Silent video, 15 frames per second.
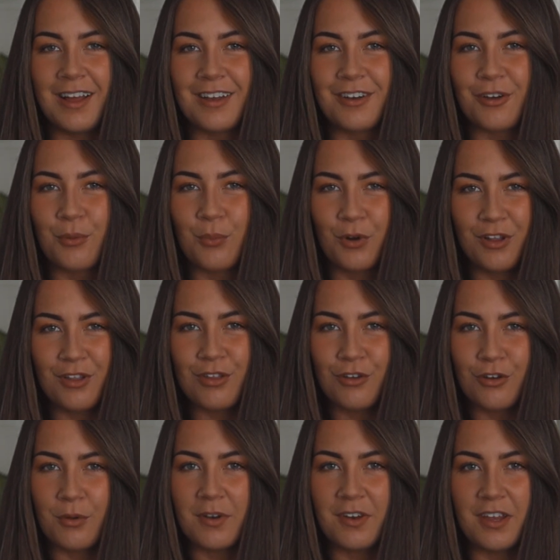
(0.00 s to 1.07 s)
And I wanted to
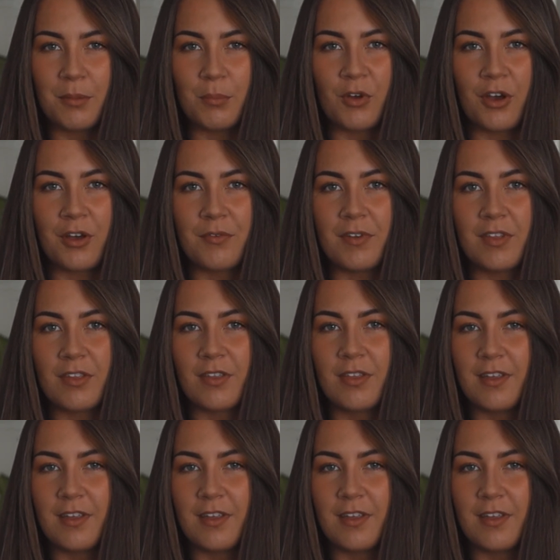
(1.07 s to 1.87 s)
do a deep dive into